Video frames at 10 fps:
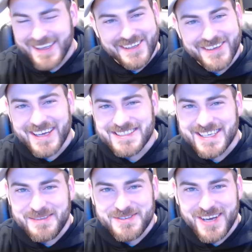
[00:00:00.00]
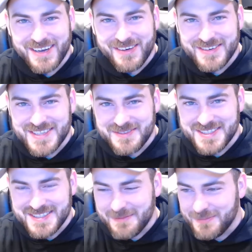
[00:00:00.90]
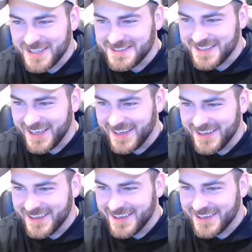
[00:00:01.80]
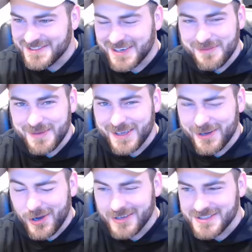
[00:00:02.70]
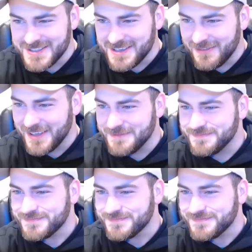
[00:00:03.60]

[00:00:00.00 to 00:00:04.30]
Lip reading: you guys keep track of how many times I say but today. I'll try to be conscious of it.